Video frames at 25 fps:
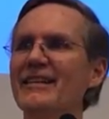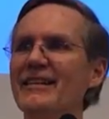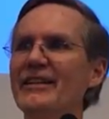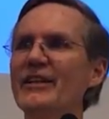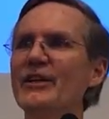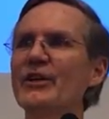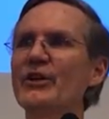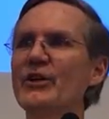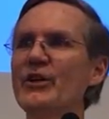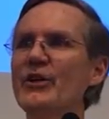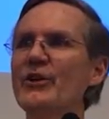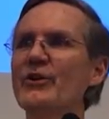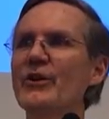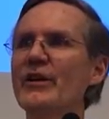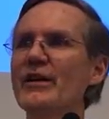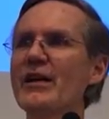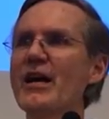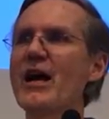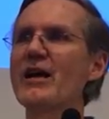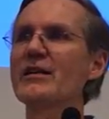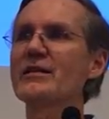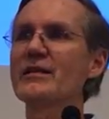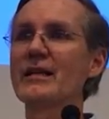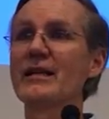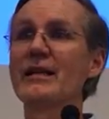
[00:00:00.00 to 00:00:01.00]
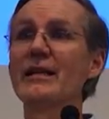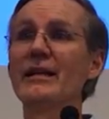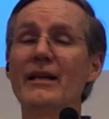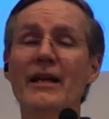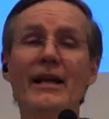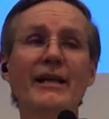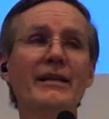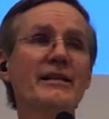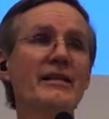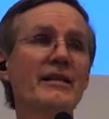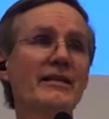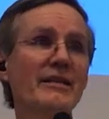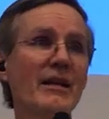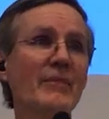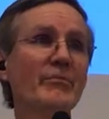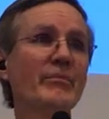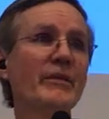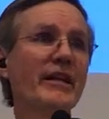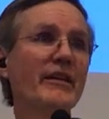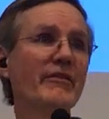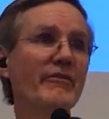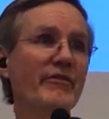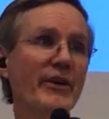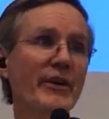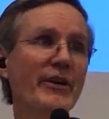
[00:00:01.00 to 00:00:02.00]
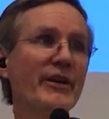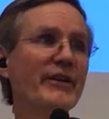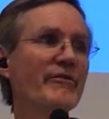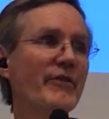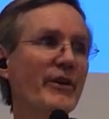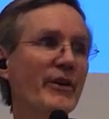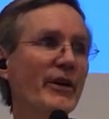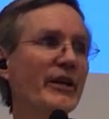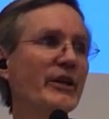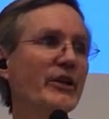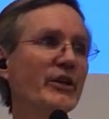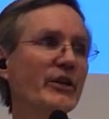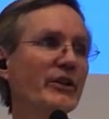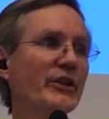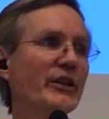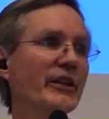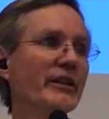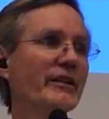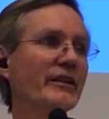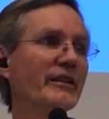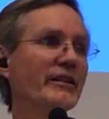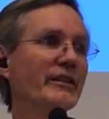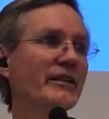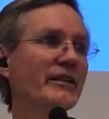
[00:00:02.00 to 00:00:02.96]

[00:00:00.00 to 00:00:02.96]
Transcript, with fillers: Their curiosity led to something very, very good.